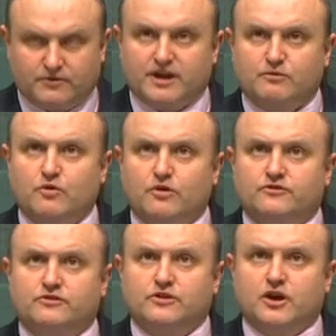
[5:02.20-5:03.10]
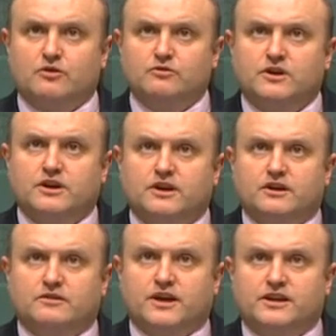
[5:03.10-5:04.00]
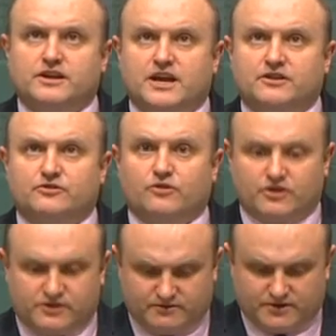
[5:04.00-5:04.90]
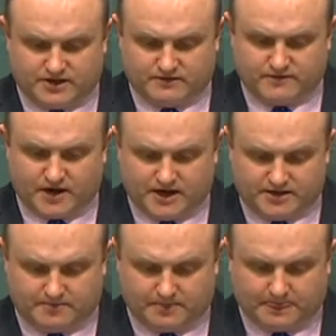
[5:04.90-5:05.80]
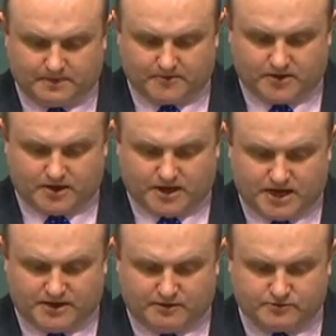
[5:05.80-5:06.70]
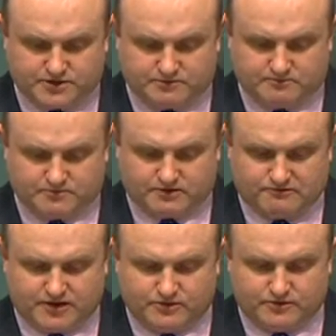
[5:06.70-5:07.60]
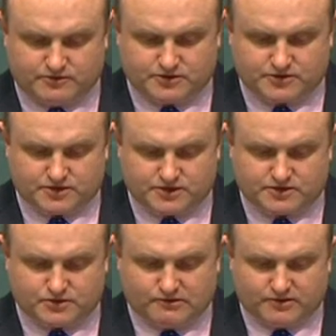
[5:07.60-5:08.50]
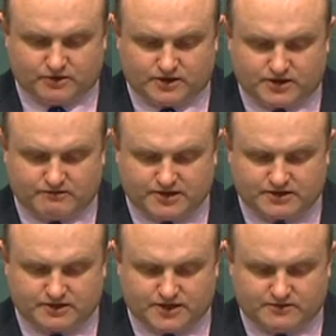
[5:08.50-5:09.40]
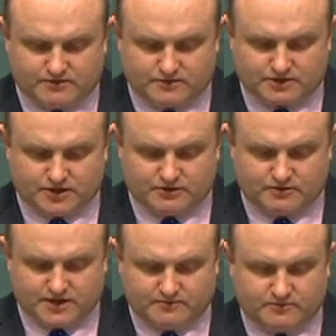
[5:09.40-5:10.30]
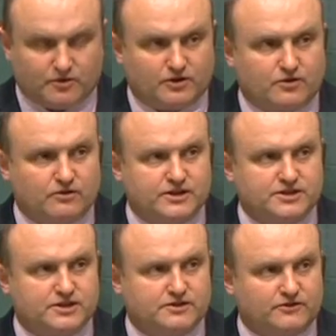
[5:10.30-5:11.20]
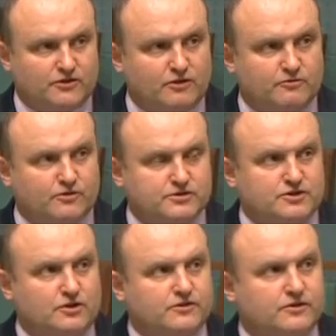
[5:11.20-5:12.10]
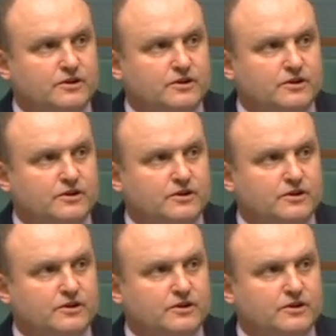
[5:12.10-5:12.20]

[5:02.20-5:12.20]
they were to know that he hadn't died in vain. And that was a great news story, and I congratulate also my colleagues at the time. We all signed